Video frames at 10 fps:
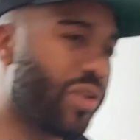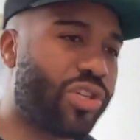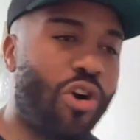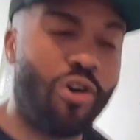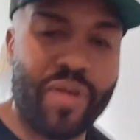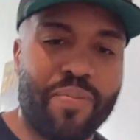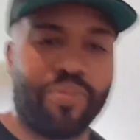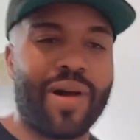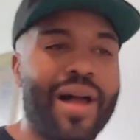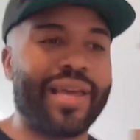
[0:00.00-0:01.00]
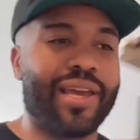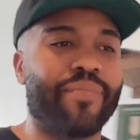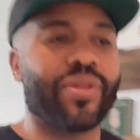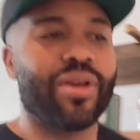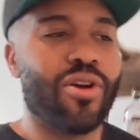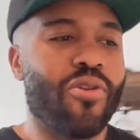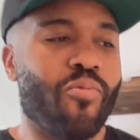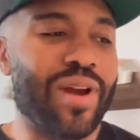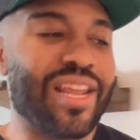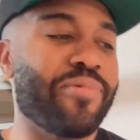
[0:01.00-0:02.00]
Kobe Bryant
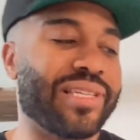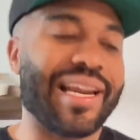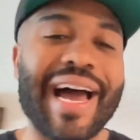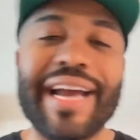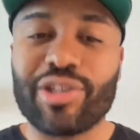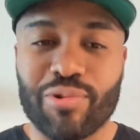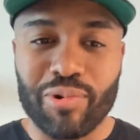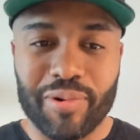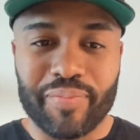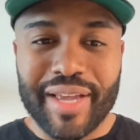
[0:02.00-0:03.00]
when he was in high school.